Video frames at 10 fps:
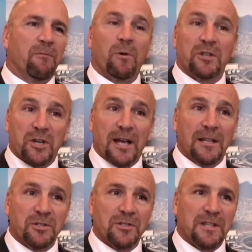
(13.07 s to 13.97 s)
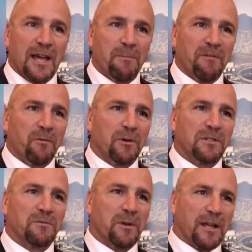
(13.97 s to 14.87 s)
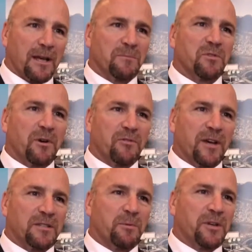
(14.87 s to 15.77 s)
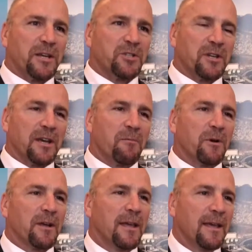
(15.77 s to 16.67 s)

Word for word: what challenges lie before us when it comes to our transportation network.